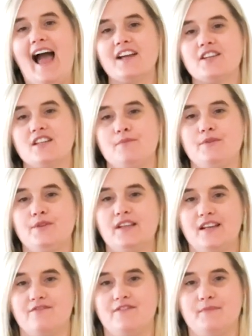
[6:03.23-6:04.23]
actionable
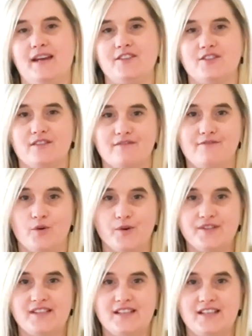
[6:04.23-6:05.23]
information for
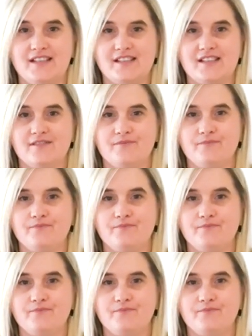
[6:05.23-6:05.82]
cities.